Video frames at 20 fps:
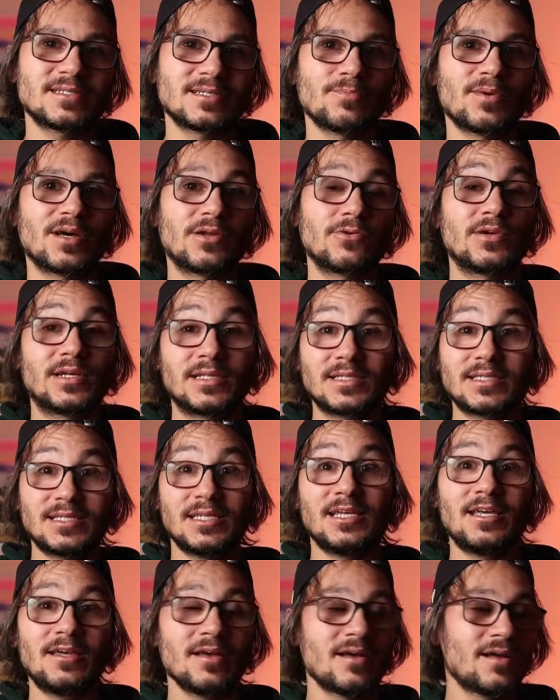the battery and
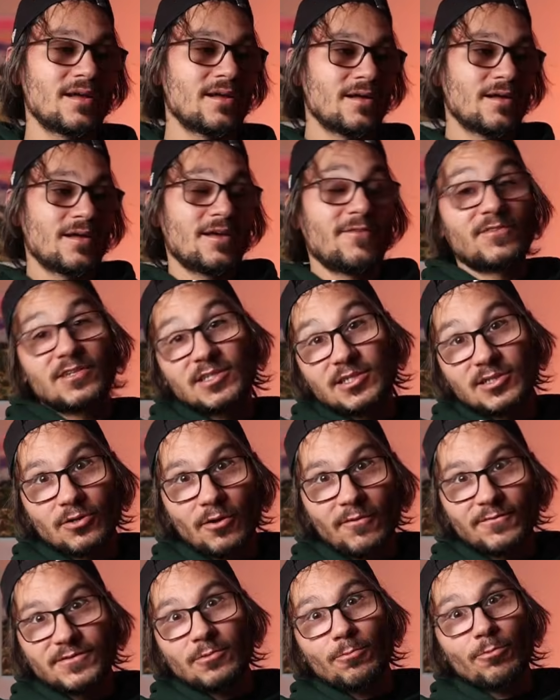see if this
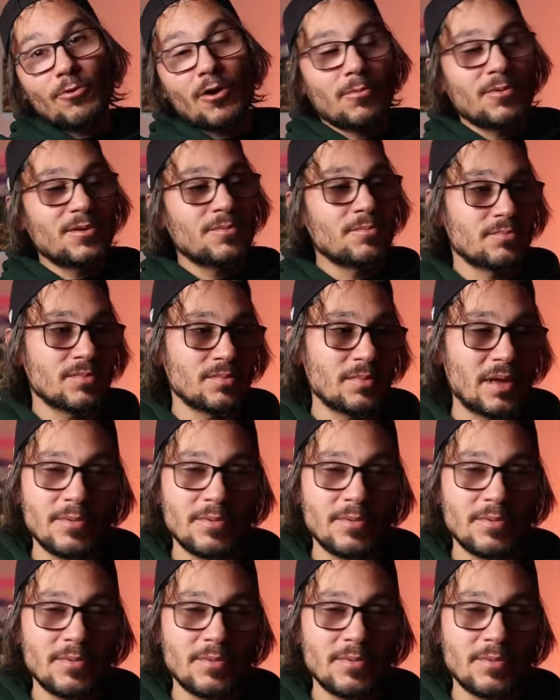solves the problem.